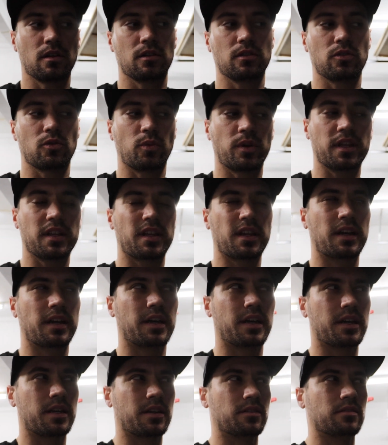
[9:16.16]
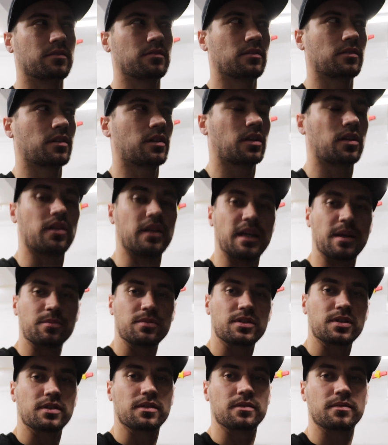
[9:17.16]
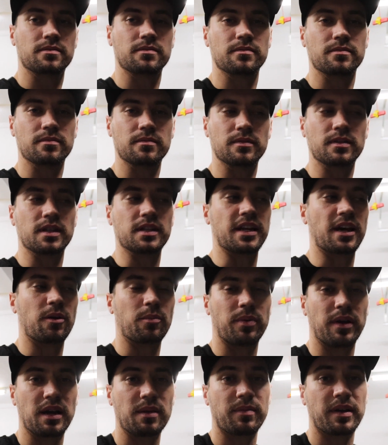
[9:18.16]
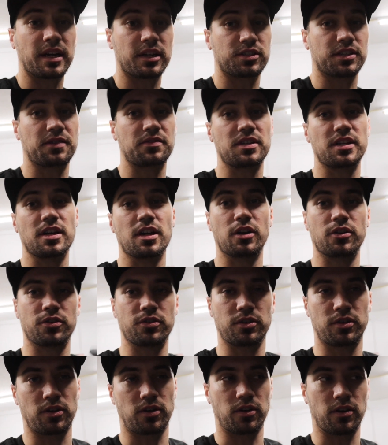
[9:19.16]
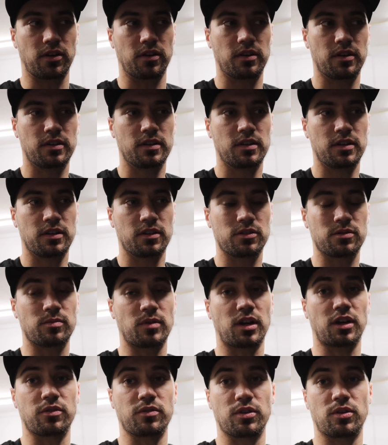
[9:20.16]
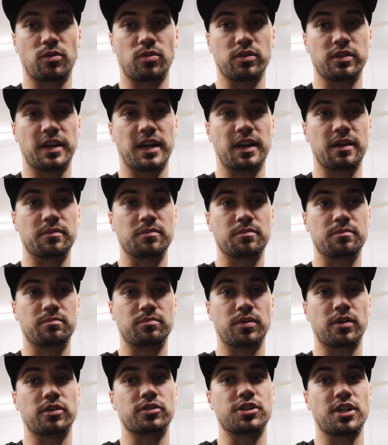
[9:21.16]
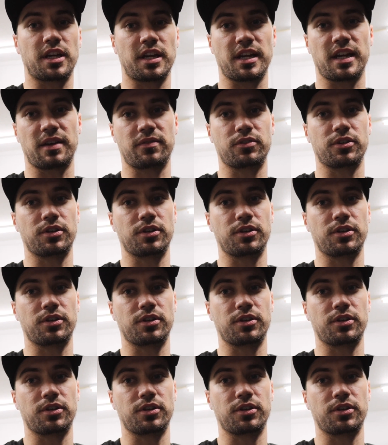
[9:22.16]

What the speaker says: The way that I clamped the downpipe, I actually had to get under the car, so I'm not going to record that, but I'll check in after.